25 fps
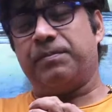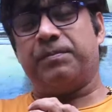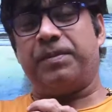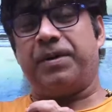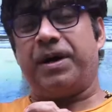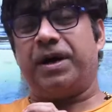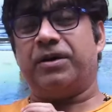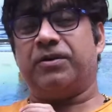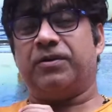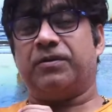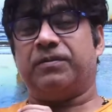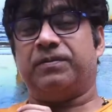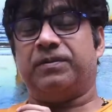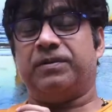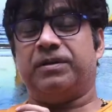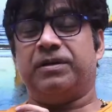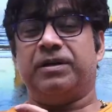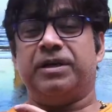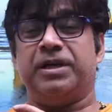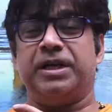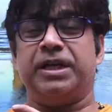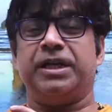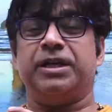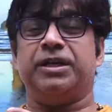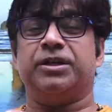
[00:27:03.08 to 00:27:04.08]
part of
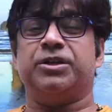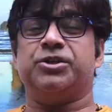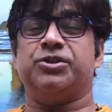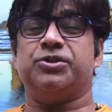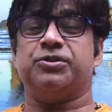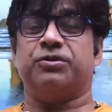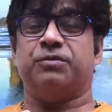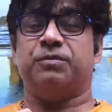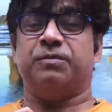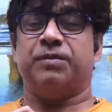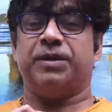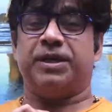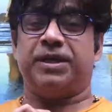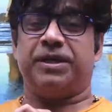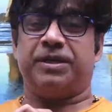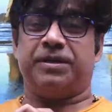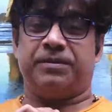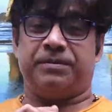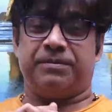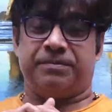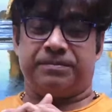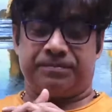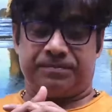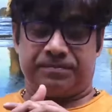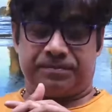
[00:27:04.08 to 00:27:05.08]
learning should
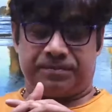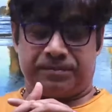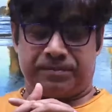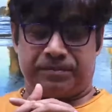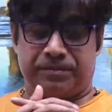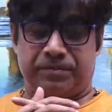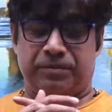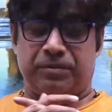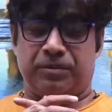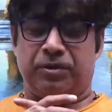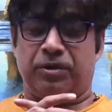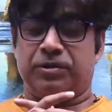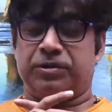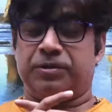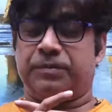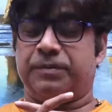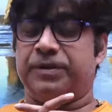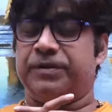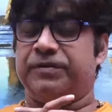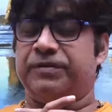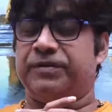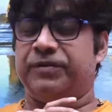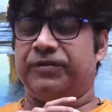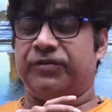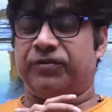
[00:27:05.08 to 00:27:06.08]
be on the
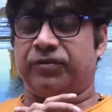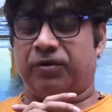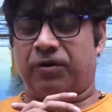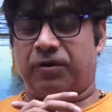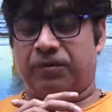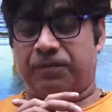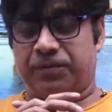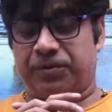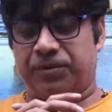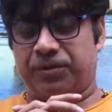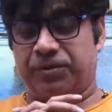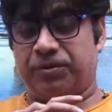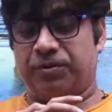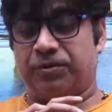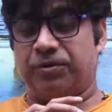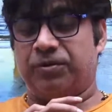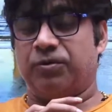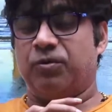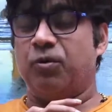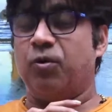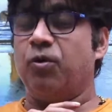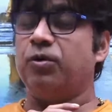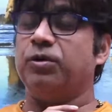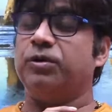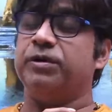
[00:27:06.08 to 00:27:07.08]
basis of your
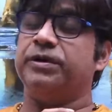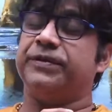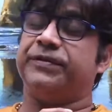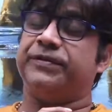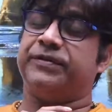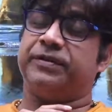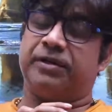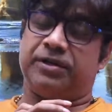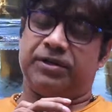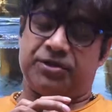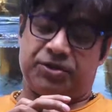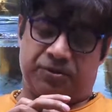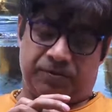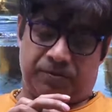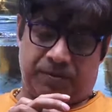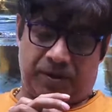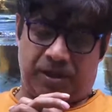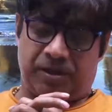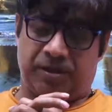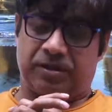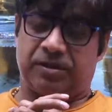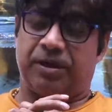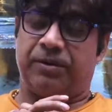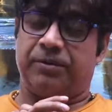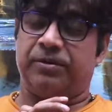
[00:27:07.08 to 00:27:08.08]
own research
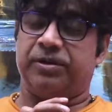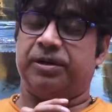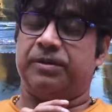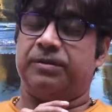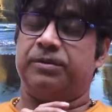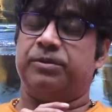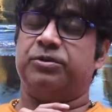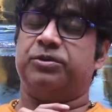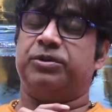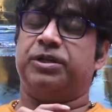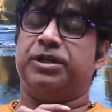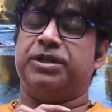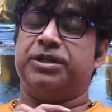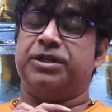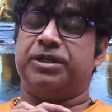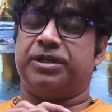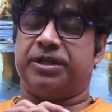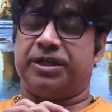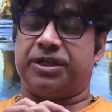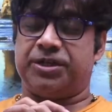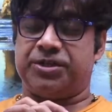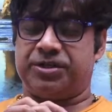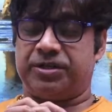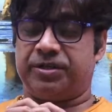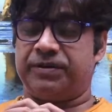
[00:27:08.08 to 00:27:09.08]
work. I will give you the
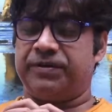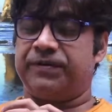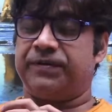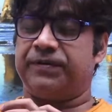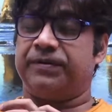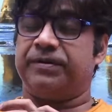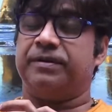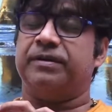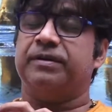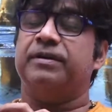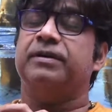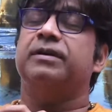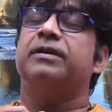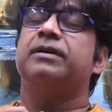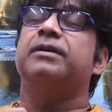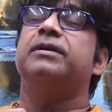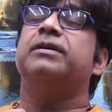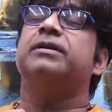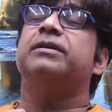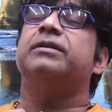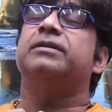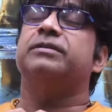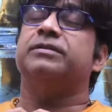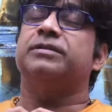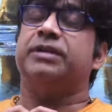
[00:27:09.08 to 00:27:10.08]
indications,
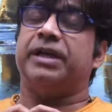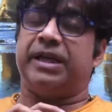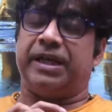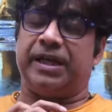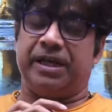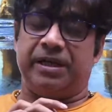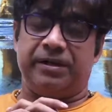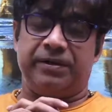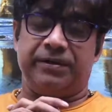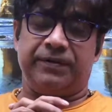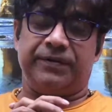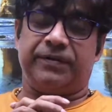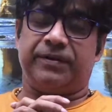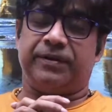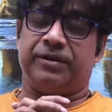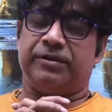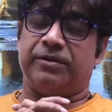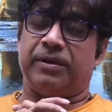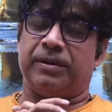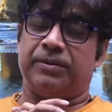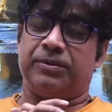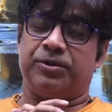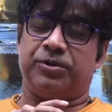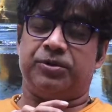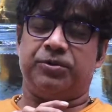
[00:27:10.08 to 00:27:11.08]
the hints, and you
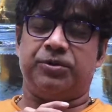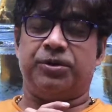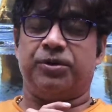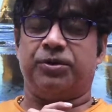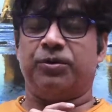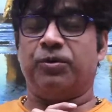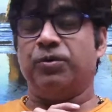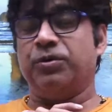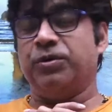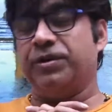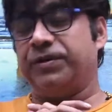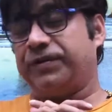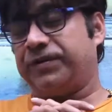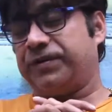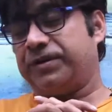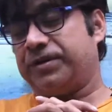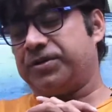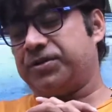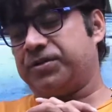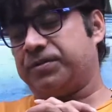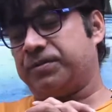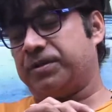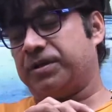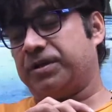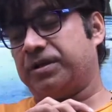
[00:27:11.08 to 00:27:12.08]
have to do your own
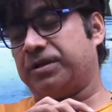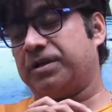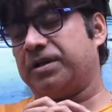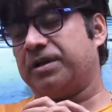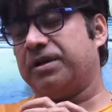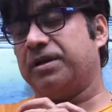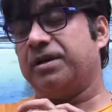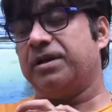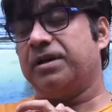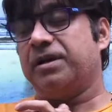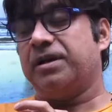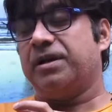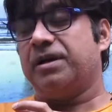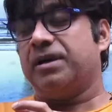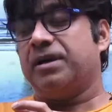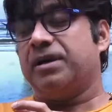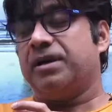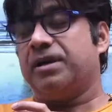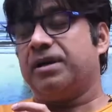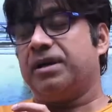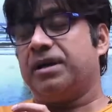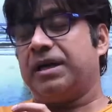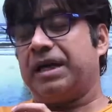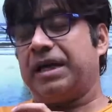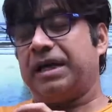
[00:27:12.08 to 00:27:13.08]
research work
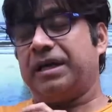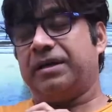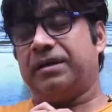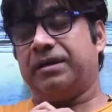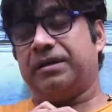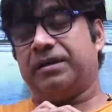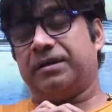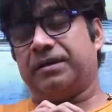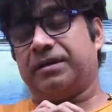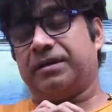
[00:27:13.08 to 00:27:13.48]
and